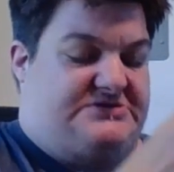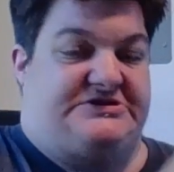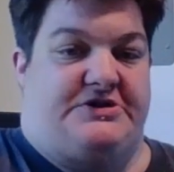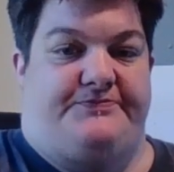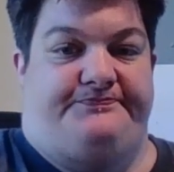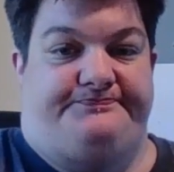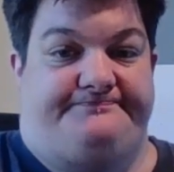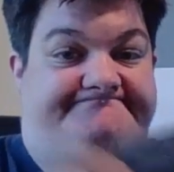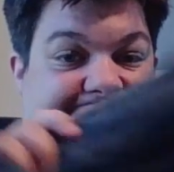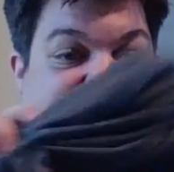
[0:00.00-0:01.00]
So,
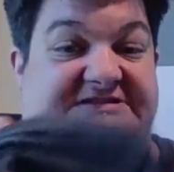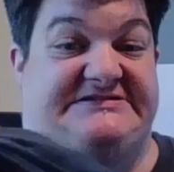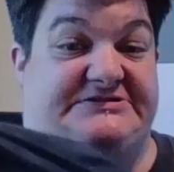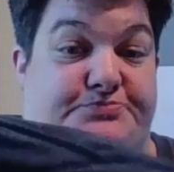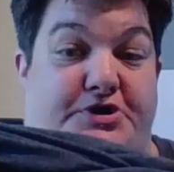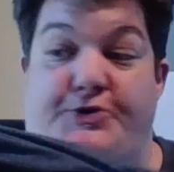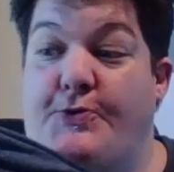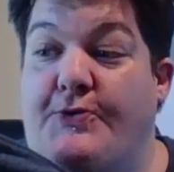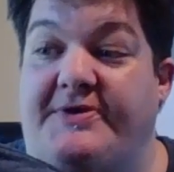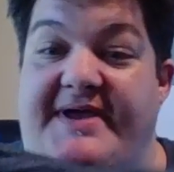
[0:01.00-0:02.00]
this is pretty
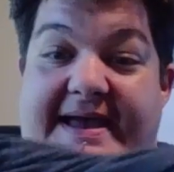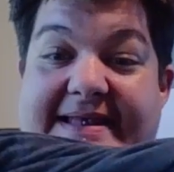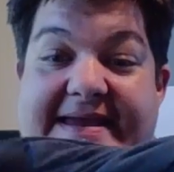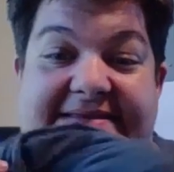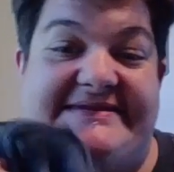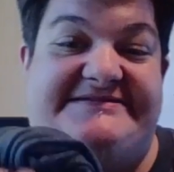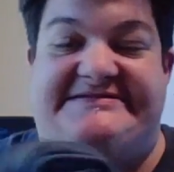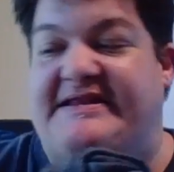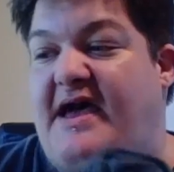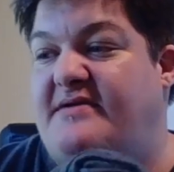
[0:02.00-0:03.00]
cool. I like this
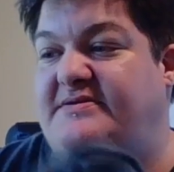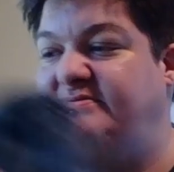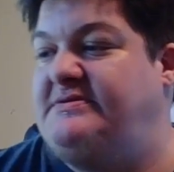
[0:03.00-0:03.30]
a lot.